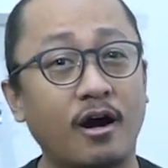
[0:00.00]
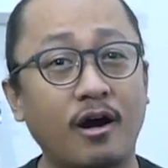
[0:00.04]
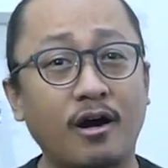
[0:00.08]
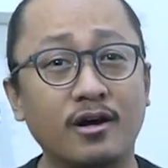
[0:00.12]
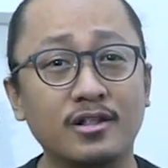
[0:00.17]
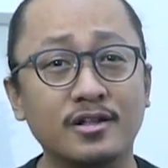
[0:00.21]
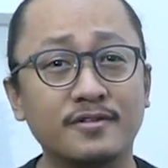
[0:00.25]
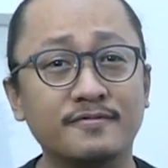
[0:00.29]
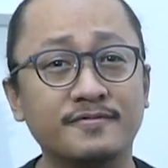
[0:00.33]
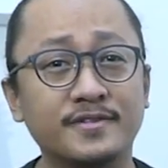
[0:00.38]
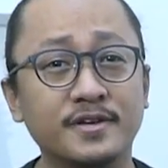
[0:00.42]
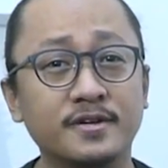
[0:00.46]

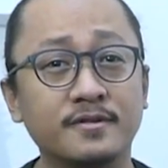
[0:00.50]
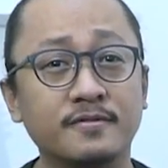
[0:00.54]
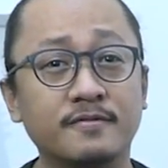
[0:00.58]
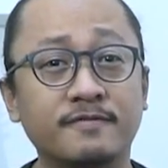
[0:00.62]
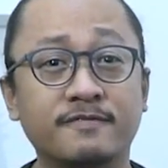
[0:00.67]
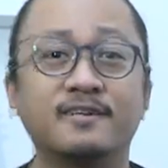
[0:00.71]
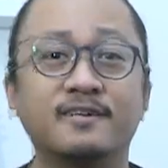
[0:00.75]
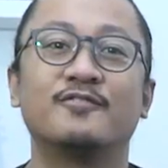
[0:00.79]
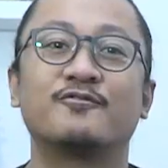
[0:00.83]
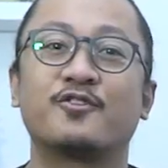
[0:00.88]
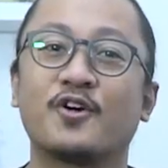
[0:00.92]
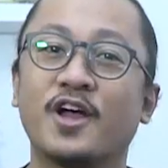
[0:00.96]
all of you
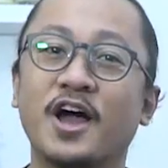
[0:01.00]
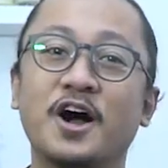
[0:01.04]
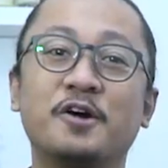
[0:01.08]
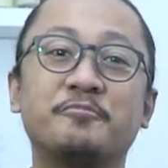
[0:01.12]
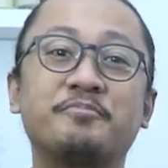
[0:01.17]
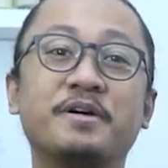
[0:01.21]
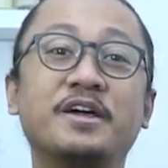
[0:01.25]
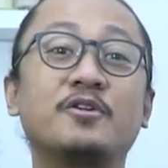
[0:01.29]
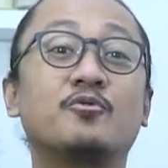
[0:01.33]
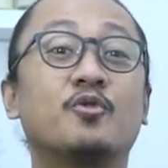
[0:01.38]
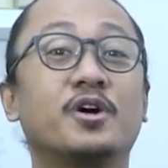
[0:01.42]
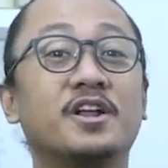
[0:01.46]
for
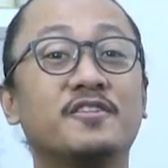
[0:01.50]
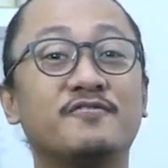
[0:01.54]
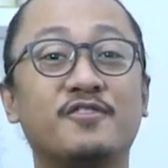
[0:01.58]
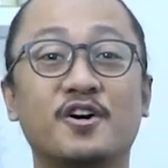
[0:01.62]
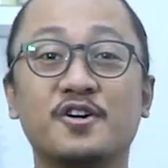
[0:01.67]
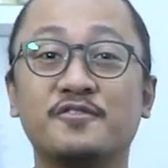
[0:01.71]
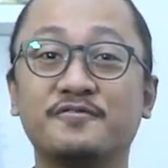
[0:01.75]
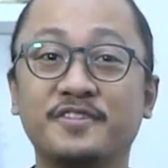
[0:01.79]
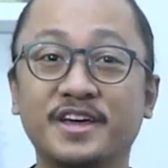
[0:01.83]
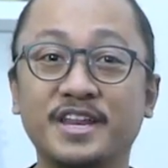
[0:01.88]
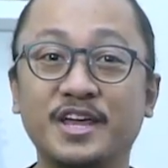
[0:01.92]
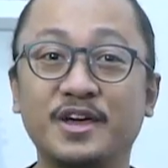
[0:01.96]
helping one of
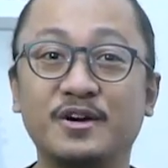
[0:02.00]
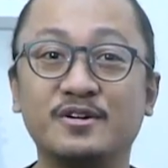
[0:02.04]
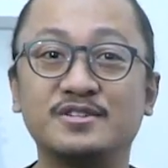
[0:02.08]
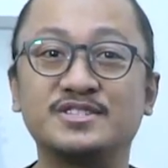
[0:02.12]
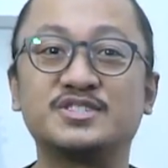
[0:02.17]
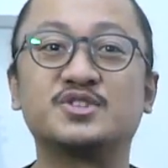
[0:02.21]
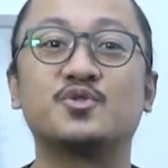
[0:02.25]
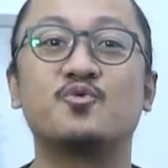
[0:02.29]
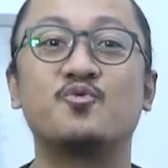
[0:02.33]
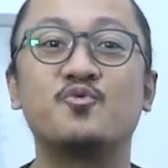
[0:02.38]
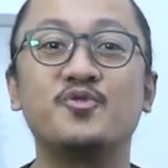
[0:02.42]
our videos